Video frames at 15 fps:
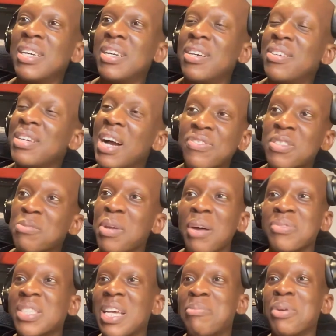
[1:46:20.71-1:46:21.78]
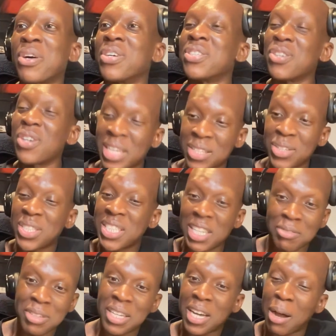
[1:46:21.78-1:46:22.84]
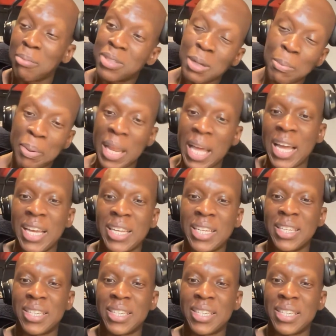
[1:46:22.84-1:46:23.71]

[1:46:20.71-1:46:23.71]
You have to be upset because your team didn't come to play.